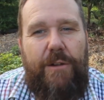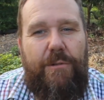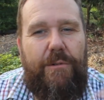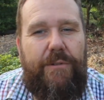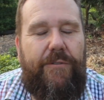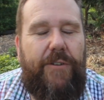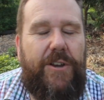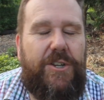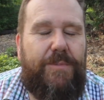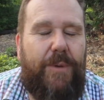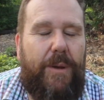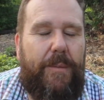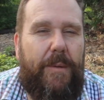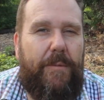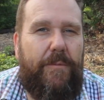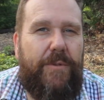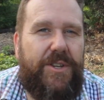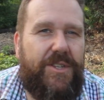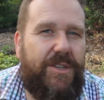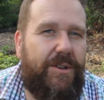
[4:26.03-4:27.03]
refresh my
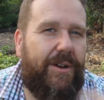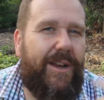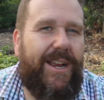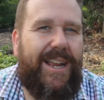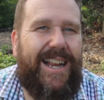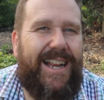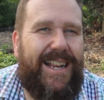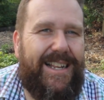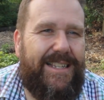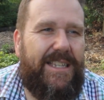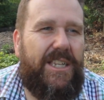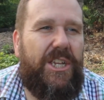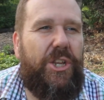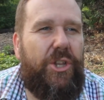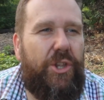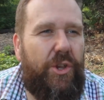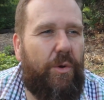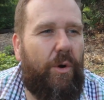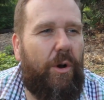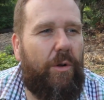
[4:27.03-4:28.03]
memory so I could
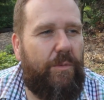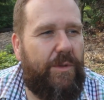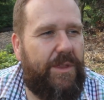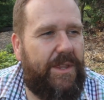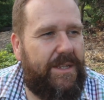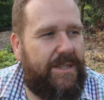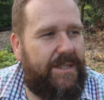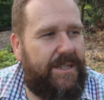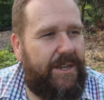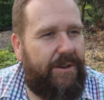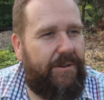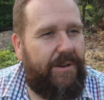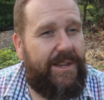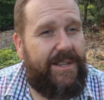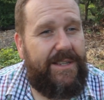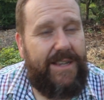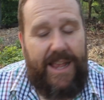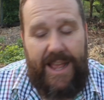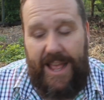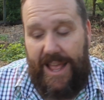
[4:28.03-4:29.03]
continue on with the
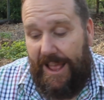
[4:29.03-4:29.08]
series.